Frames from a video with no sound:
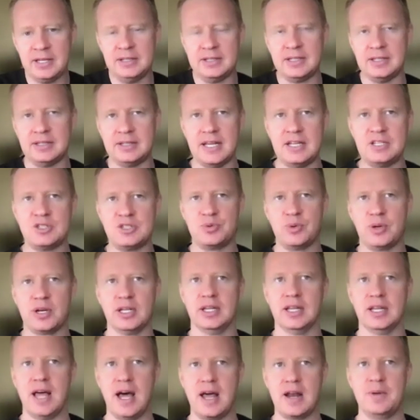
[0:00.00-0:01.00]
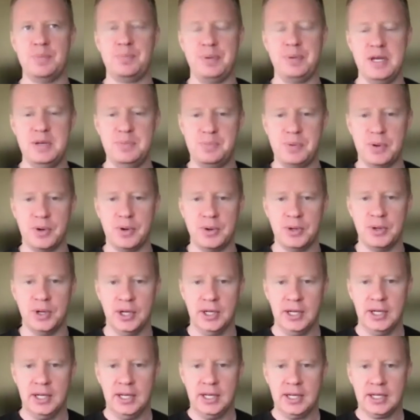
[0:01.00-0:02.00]
That's what a lot of people,
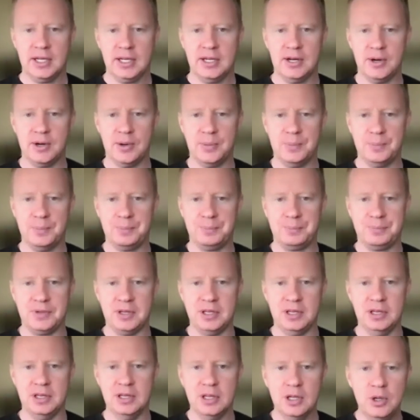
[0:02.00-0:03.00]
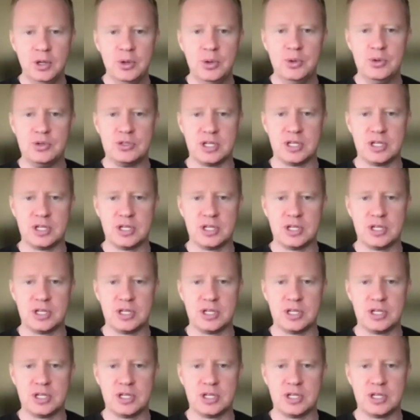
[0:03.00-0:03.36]
lose,